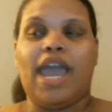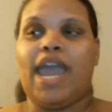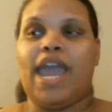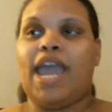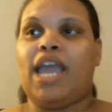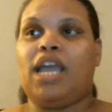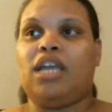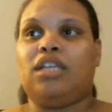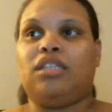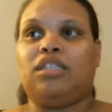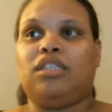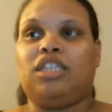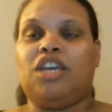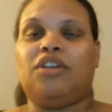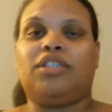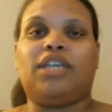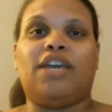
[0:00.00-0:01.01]
And
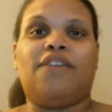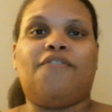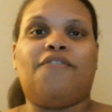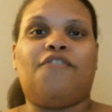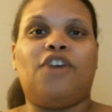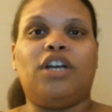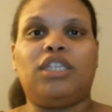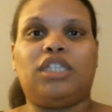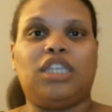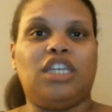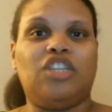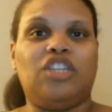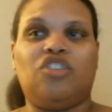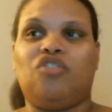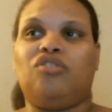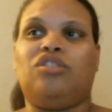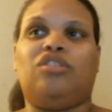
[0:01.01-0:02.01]
they was like, fuck
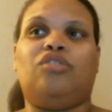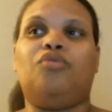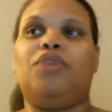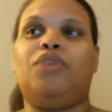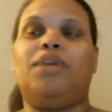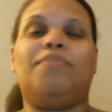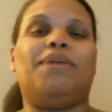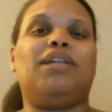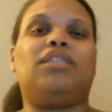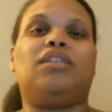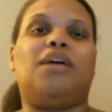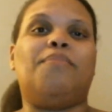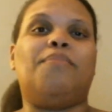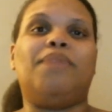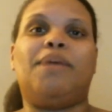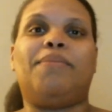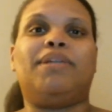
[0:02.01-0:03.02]
sitting on, you ain't about to,
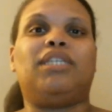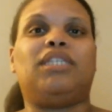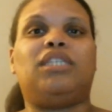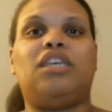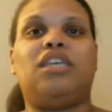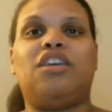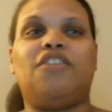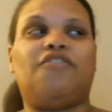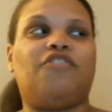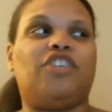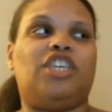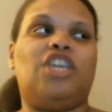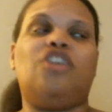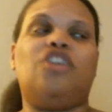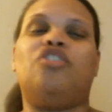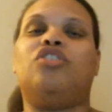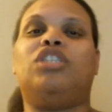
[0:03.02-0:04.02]
I'm not about to sit here for
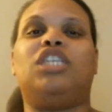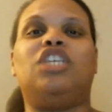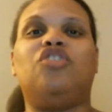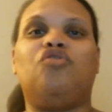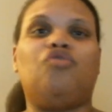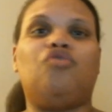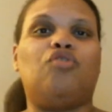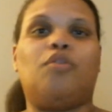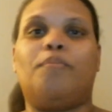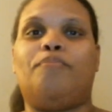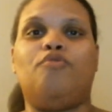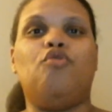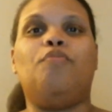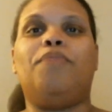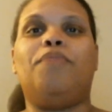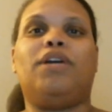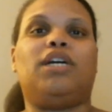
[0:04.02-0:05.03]
years. Then
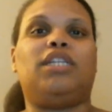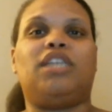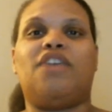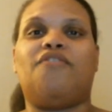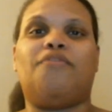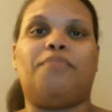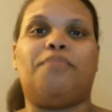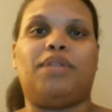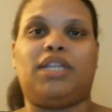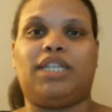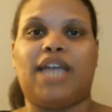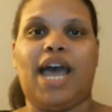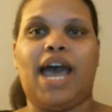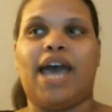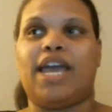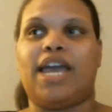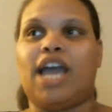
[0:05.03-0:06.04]
you pick a day for me to
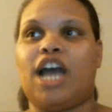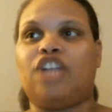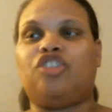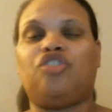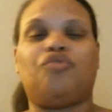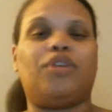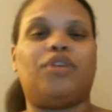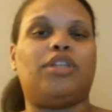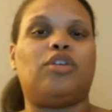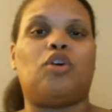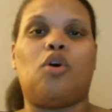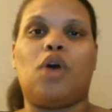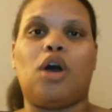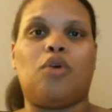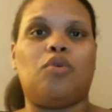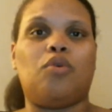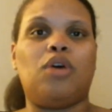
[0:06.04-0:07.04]
die. I'd just rather go
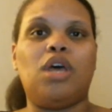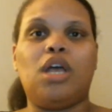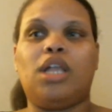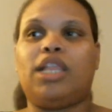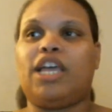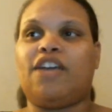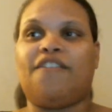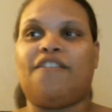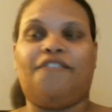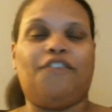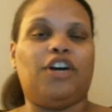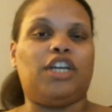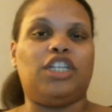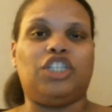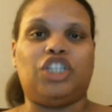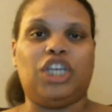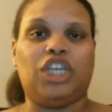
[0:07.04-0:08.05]
out like a
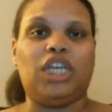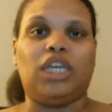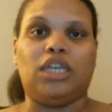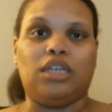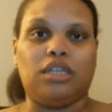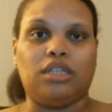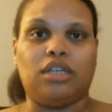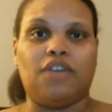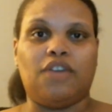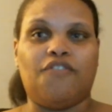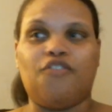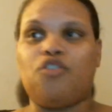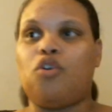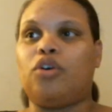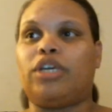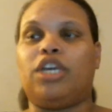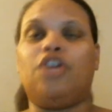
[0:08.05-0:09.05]
fucking G. If you're
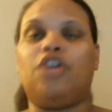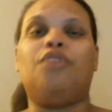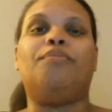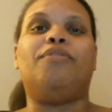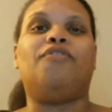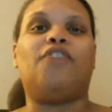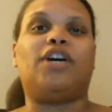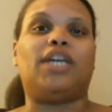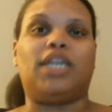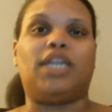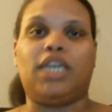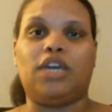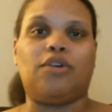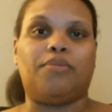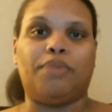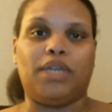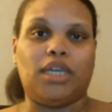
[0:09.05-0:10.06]
going to kill me, fucking
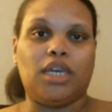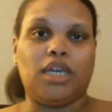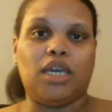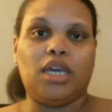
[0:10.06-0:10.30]
kill me.